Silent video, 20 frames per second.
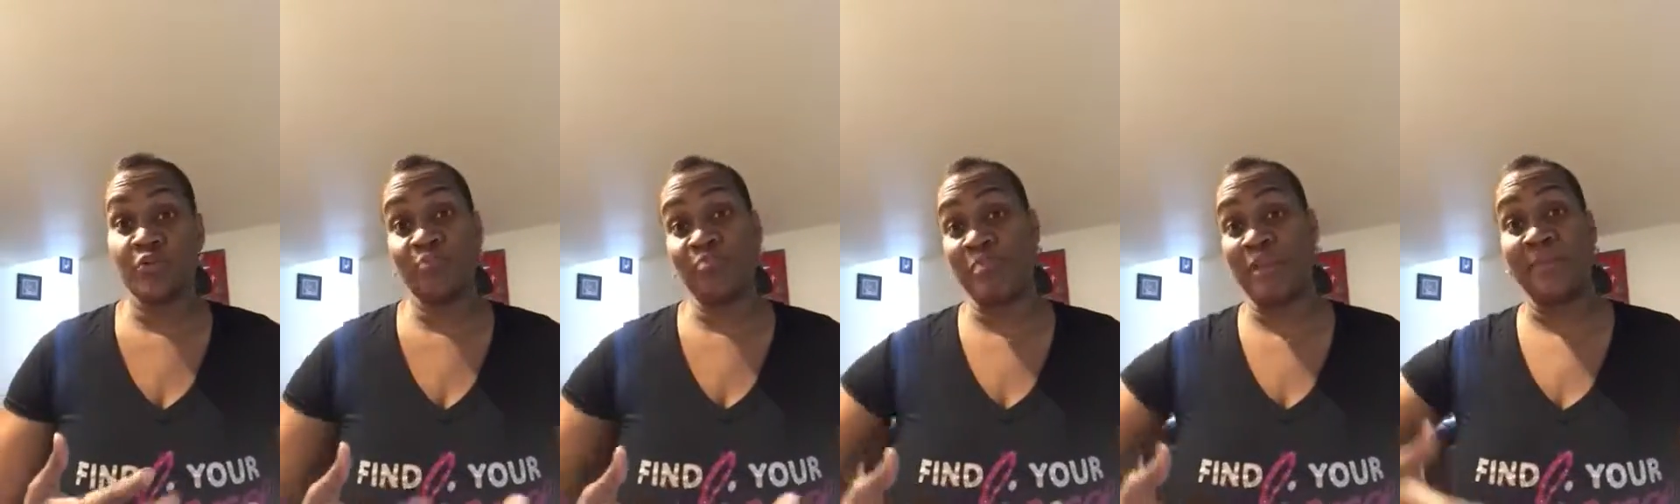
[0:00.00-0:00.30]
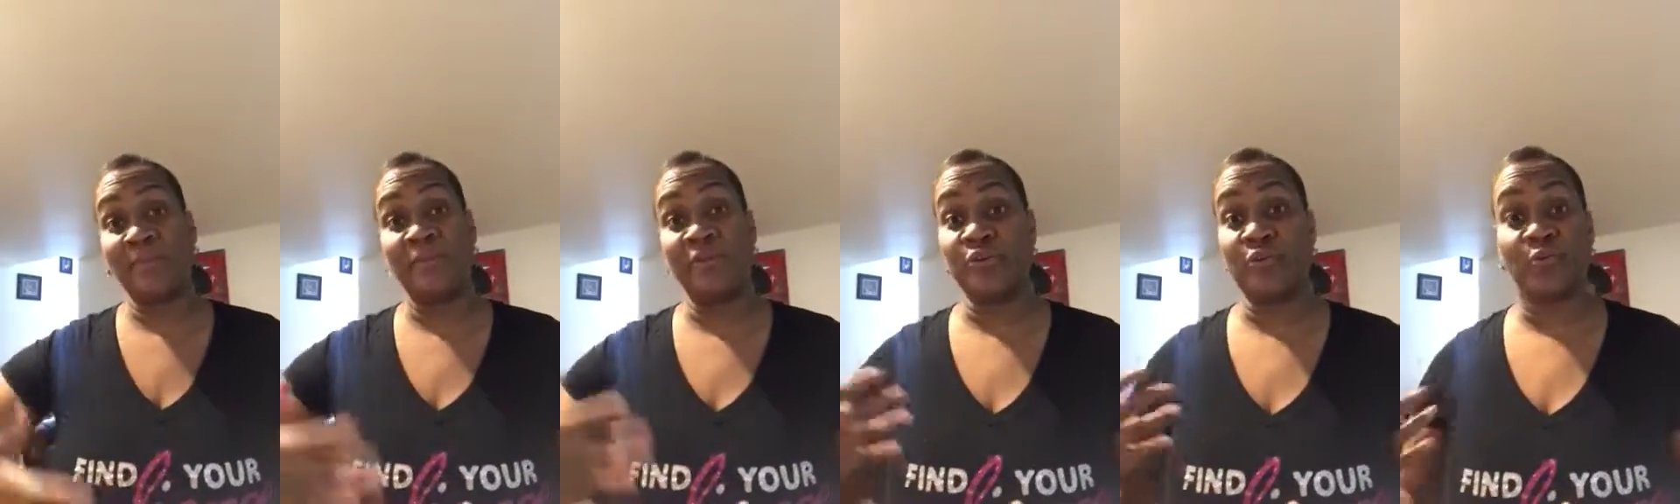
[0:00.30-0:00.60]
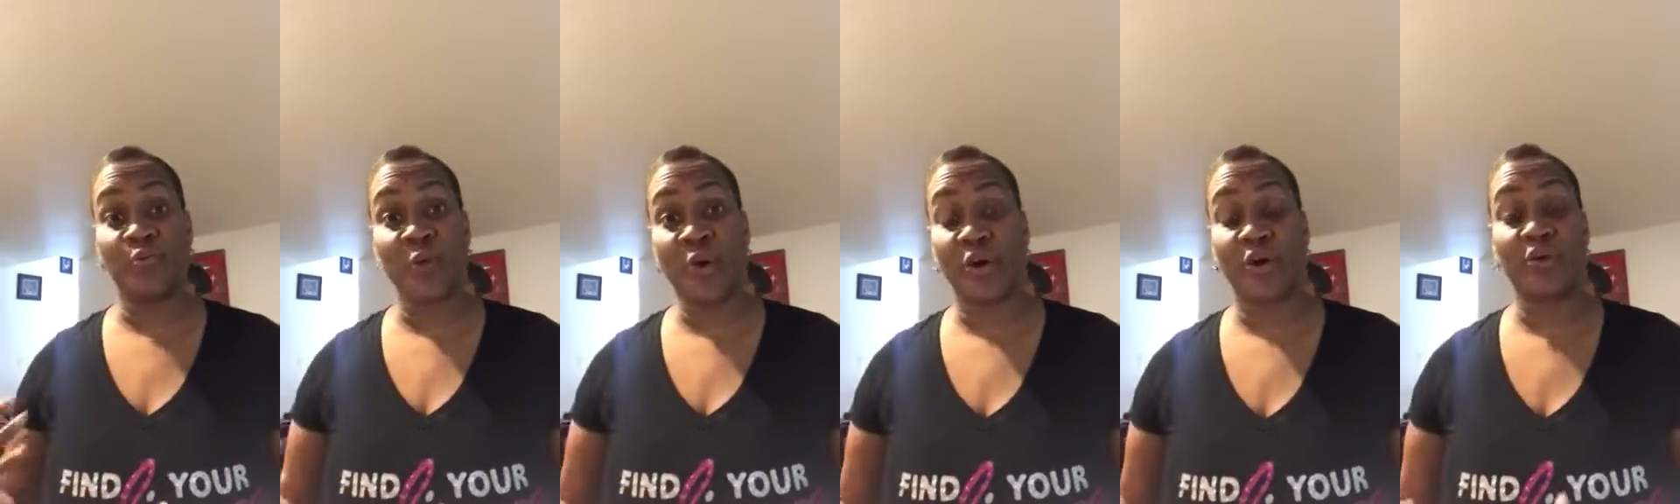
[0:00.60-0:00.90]
maybe your
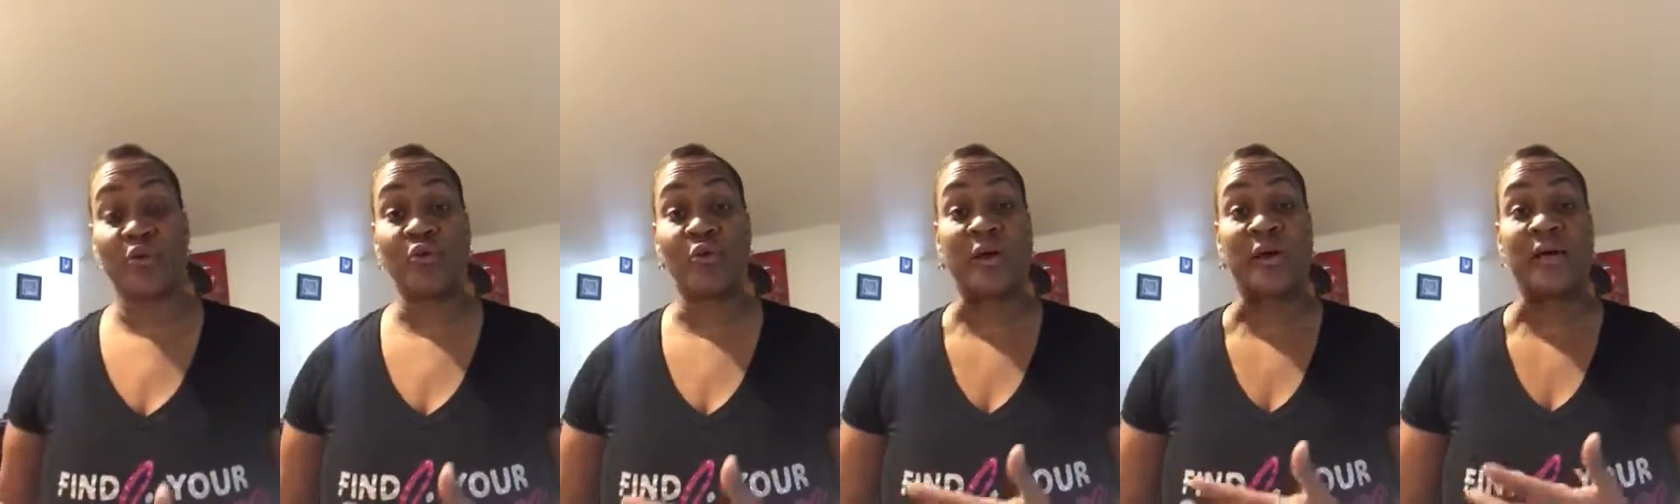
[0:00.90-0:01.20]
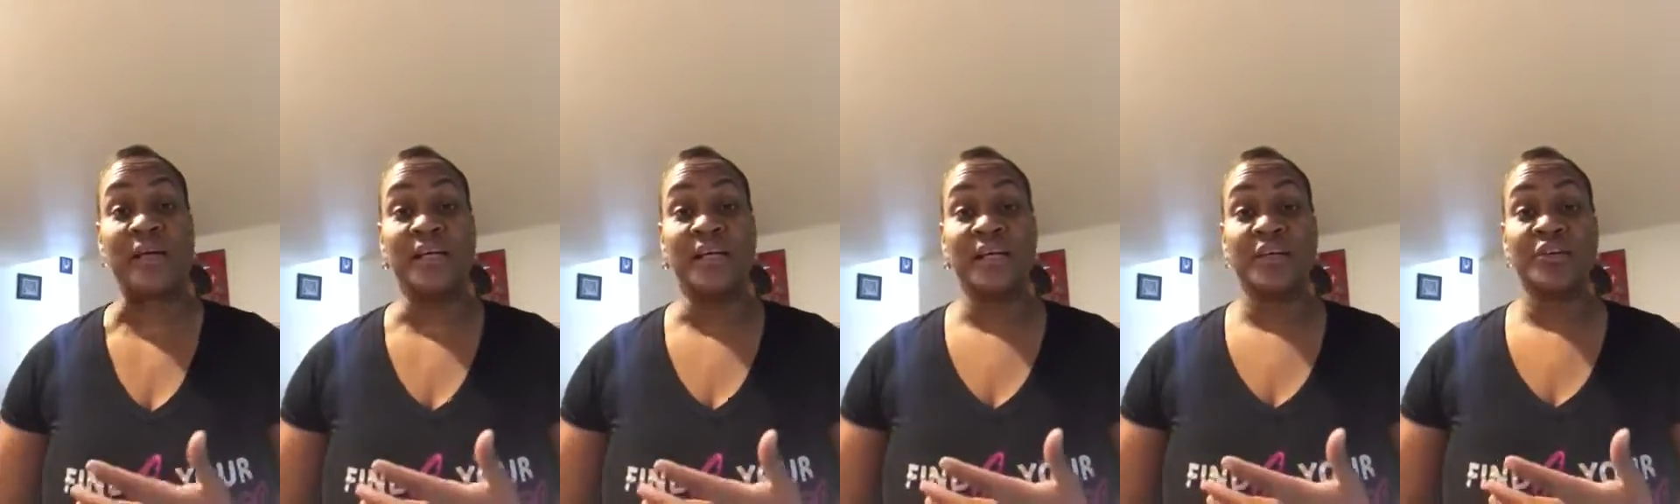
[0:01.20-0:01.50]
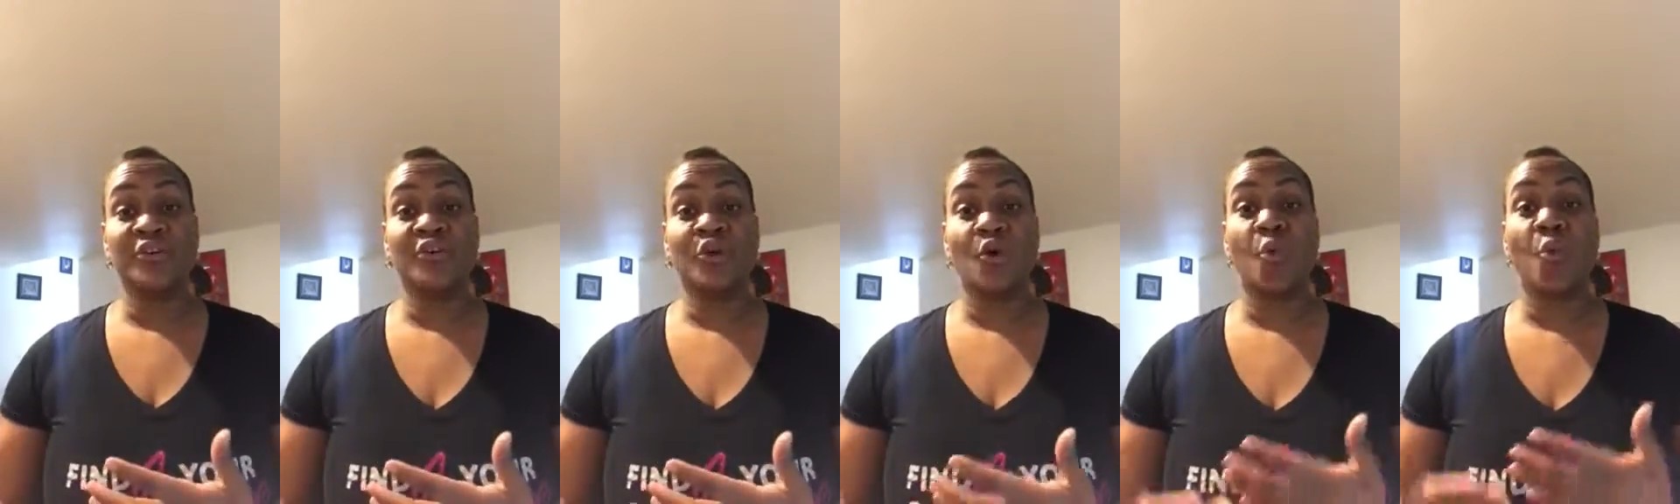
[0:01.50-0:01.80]
work, or
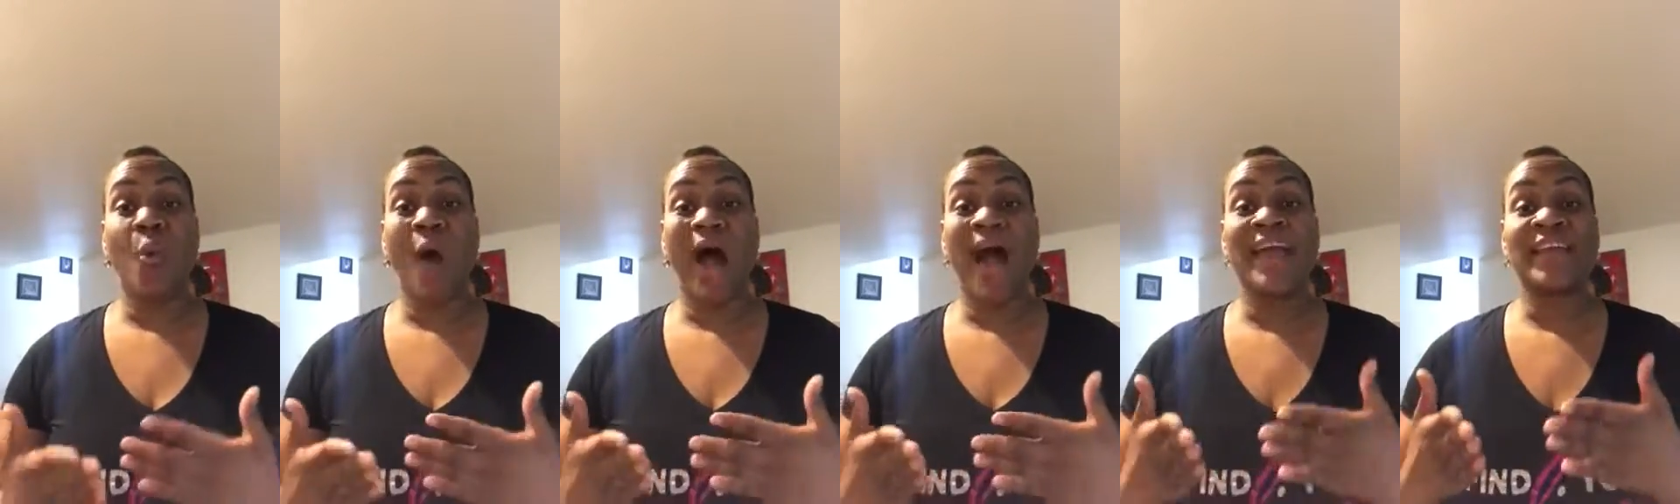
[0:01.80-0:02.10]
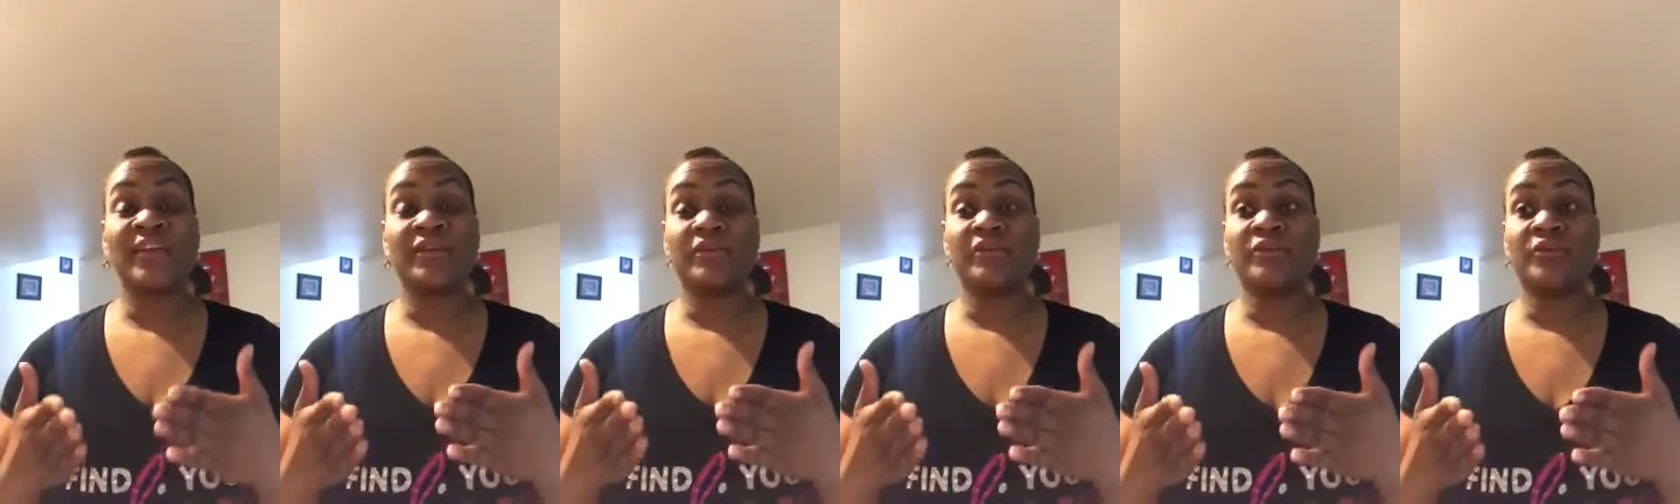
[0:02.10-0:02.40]
why